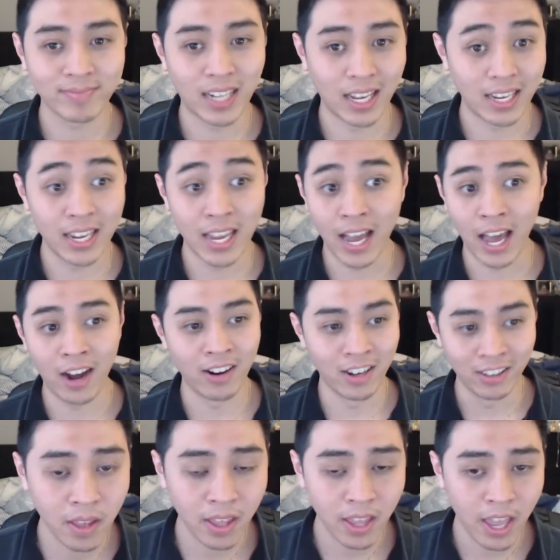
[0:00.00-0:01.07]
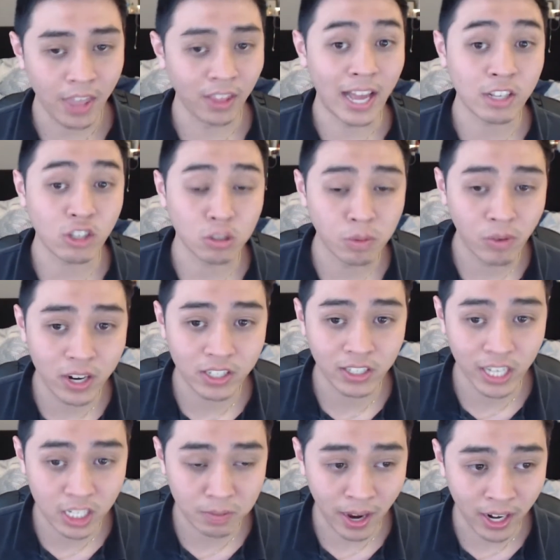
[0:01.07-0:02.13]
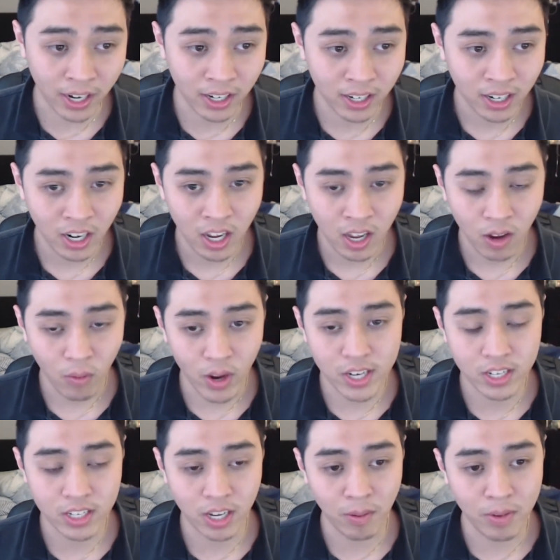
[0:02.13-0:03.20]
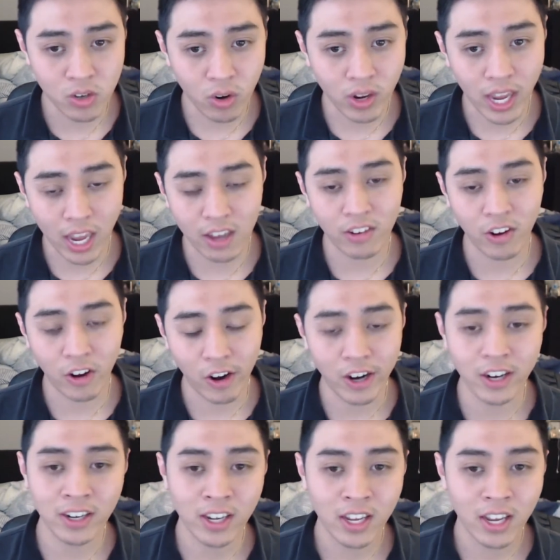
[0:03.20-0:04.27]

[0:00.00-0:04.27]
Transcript: Yeah, I don't know. And the last ultimate rare is Link Spider, which is it's okay card.